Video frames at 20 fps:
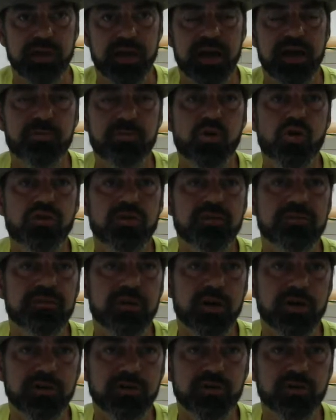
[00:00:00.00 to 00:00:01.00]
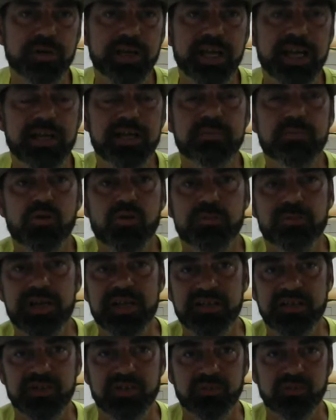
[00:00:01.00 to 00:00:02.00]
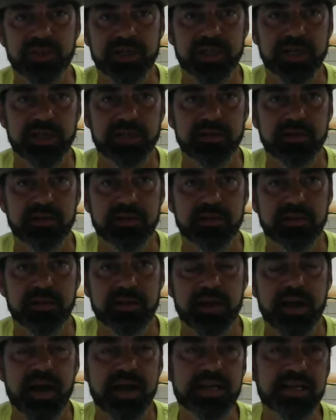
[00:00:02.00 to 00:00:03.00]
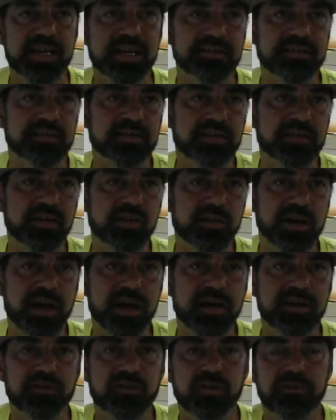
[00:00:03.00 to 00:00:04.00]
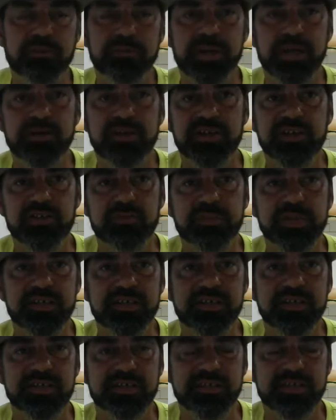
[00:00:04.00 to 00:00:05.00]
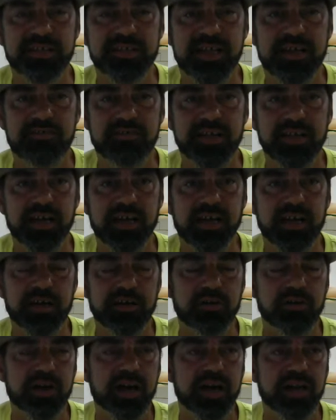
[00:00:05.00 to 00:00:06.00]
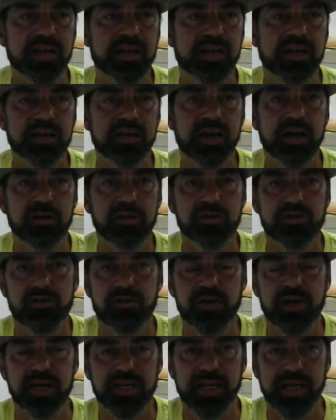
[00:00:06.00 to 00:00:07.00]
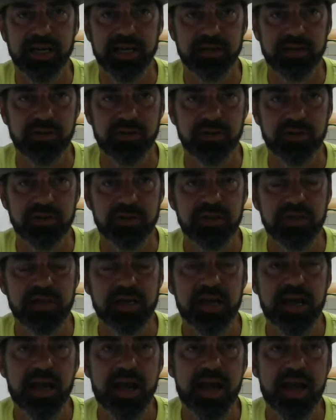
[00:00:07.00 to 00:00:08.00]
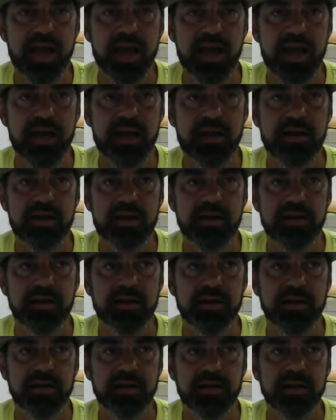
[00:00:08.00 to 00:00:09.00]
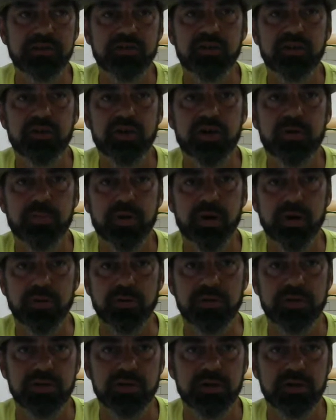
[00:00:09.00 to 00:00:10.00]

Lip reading: And the more referrals we get, the more business we get. And yes, this other guy is going to build his business at $79 or $99 for any house. And he's going to go broke.